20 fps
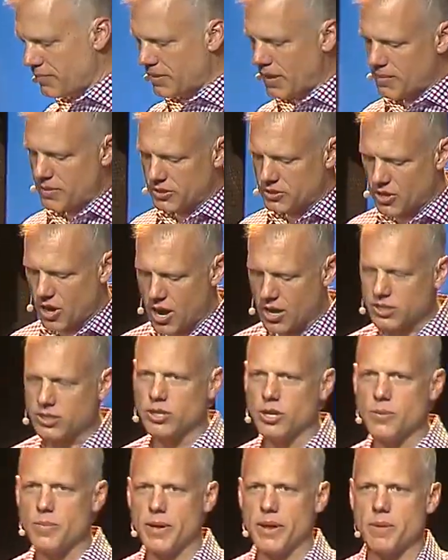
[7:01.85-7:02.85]
let me talk a
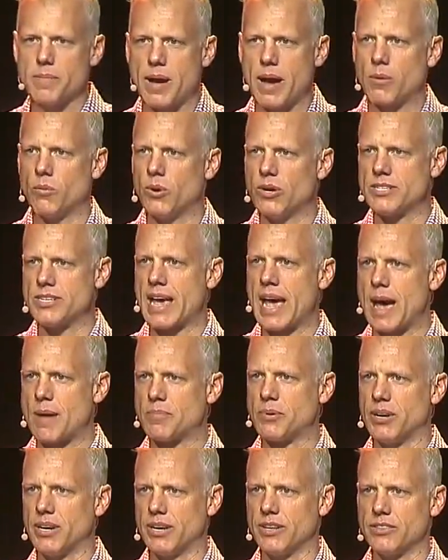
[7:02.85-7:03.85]
little bit about what's
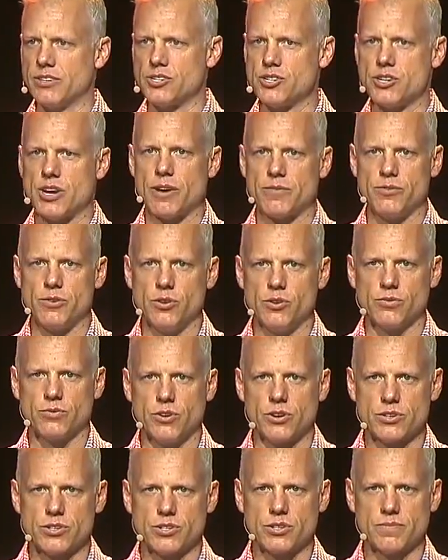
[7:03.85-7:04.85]
happening in the chef
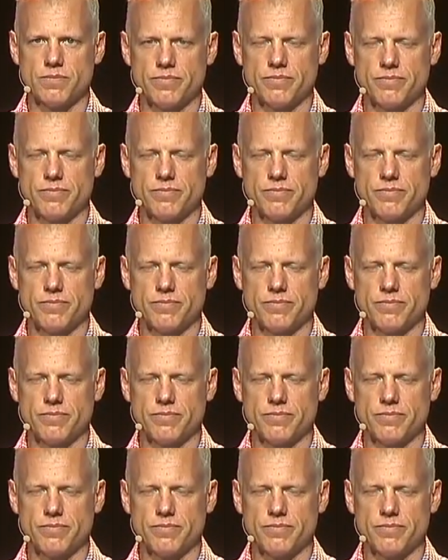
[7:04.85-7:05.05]
universe.